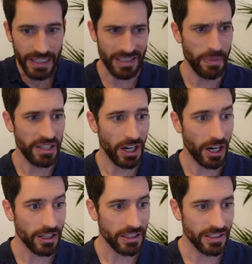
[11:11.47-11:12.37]
a bit
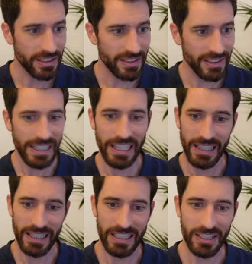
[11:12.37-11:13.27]
harder to see
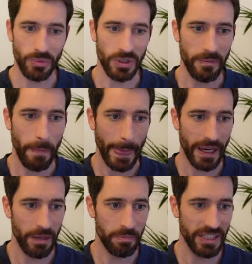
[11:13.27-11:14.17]
on this one,
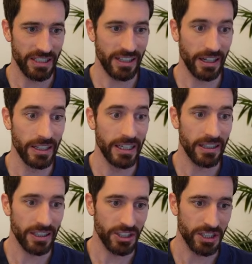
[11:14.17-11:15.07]
but this
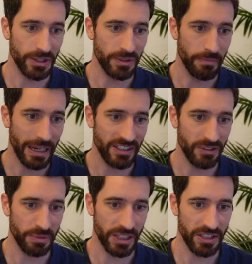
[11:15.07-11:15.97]
clearly showed
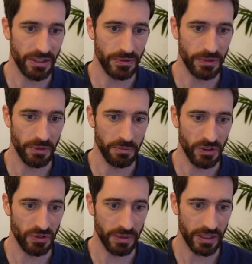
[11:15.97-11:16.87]
massive potential for
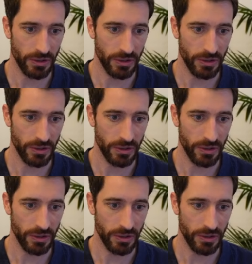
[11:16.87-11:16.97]
improvement.